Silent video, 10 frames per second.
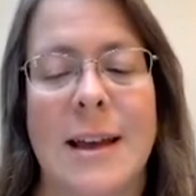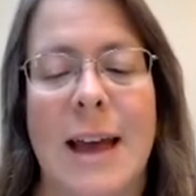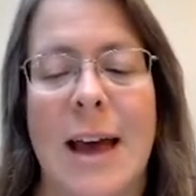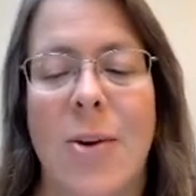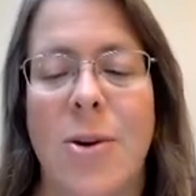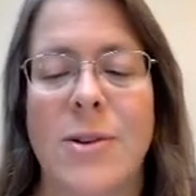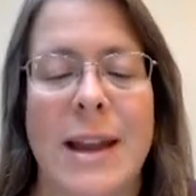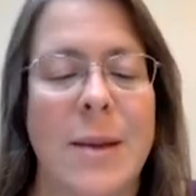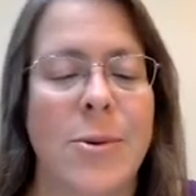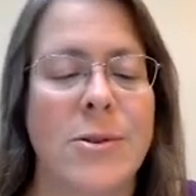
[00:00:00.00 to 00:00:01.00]
How are
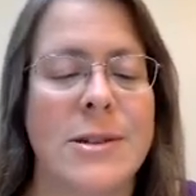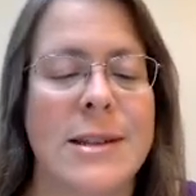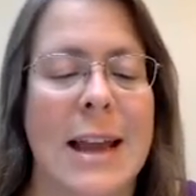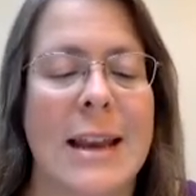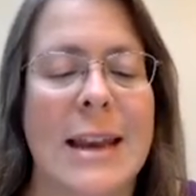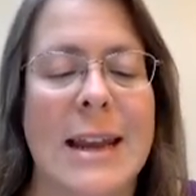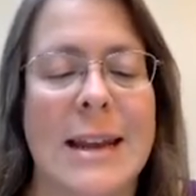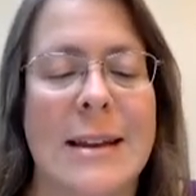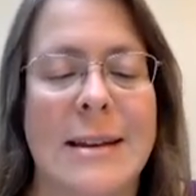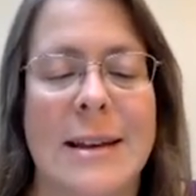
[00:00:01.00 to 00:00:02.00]
neighbors and
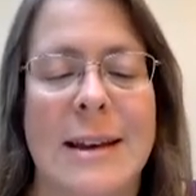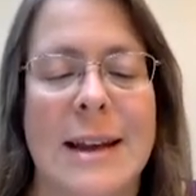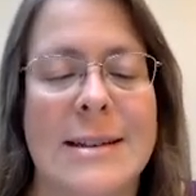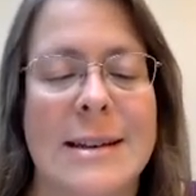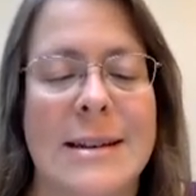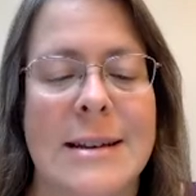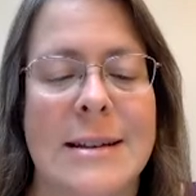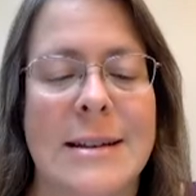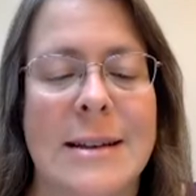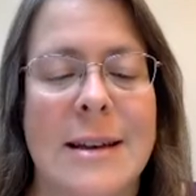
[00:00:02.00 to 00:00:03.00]
need connected?
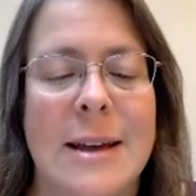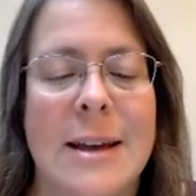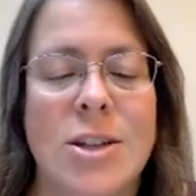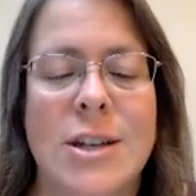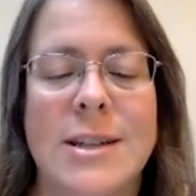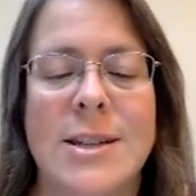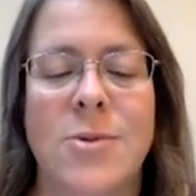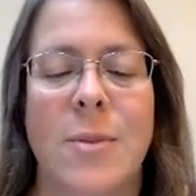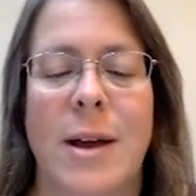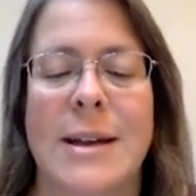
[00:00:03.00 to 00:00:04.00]
Jesus
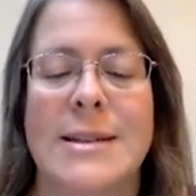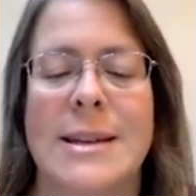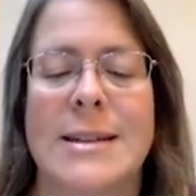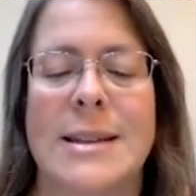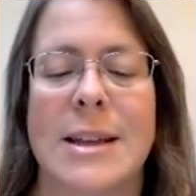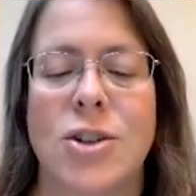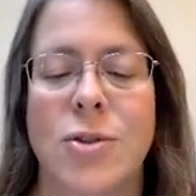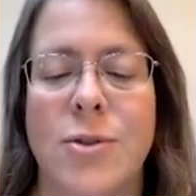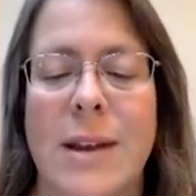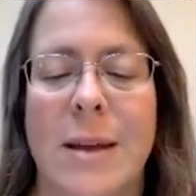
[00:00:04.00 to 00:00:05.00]
reminds us that
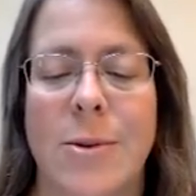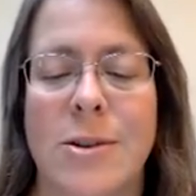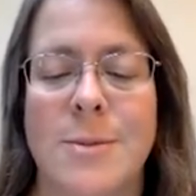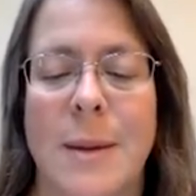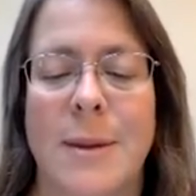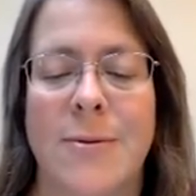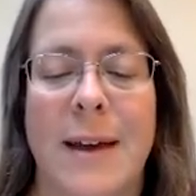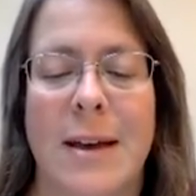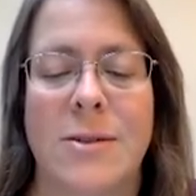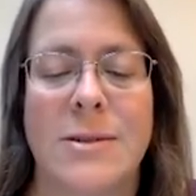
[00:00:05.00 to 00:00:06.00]
true neighbors may be
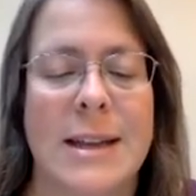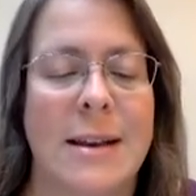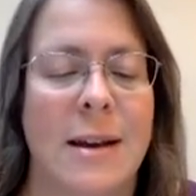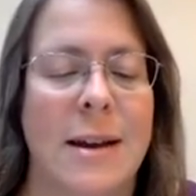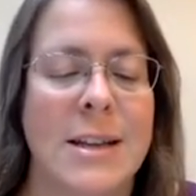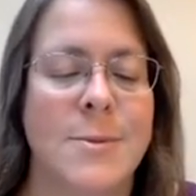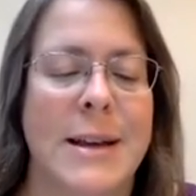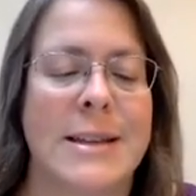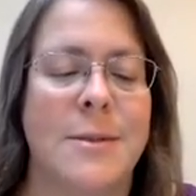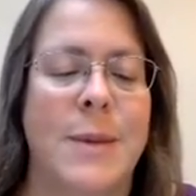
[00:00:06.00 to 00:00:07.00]
found in
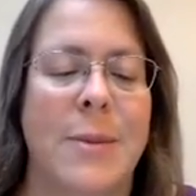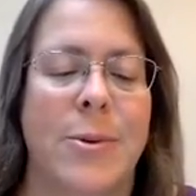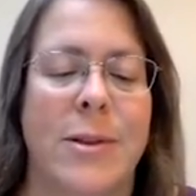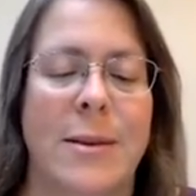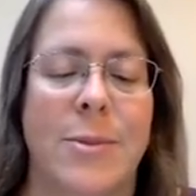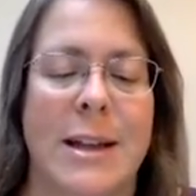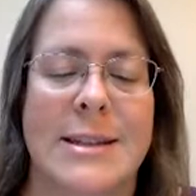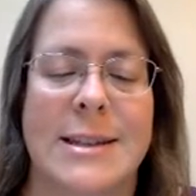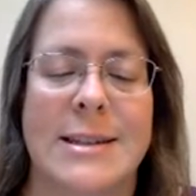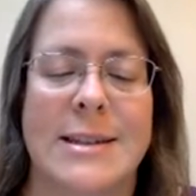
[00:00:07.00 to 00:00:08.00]
unexpected people and
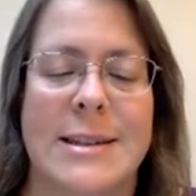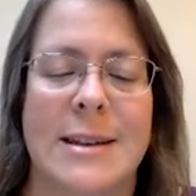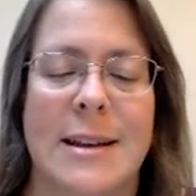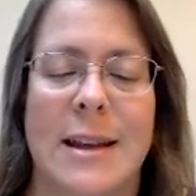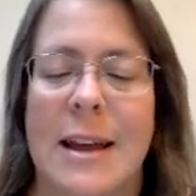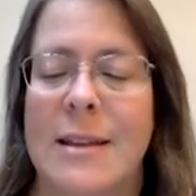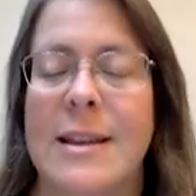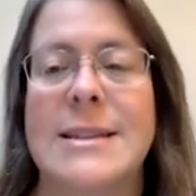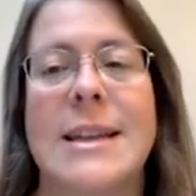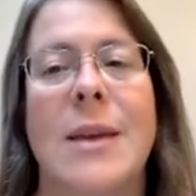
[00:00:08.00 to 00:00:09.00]
places.
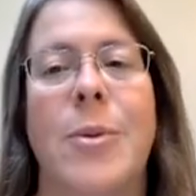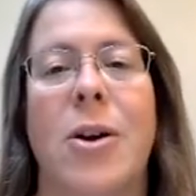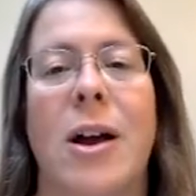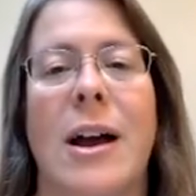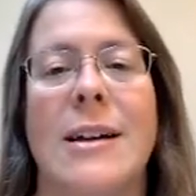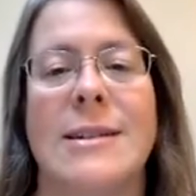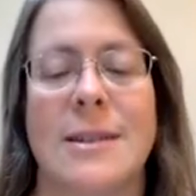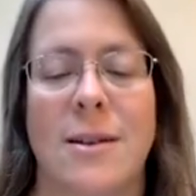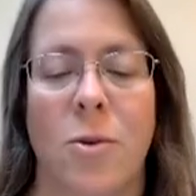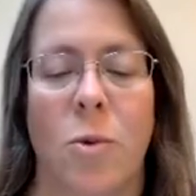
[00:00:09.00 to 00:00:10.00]
Let's keep our
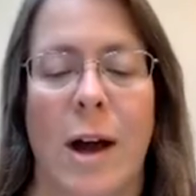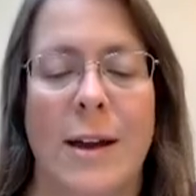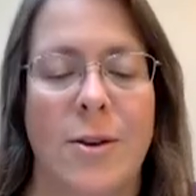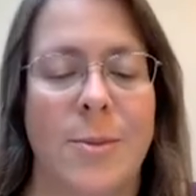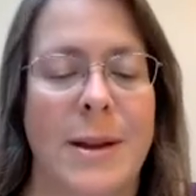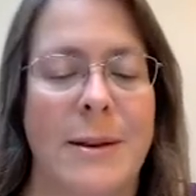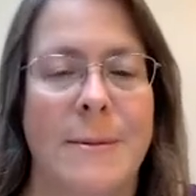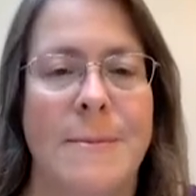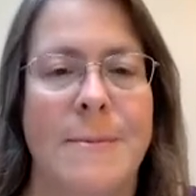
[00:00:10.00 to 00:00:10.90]
eyes wide open.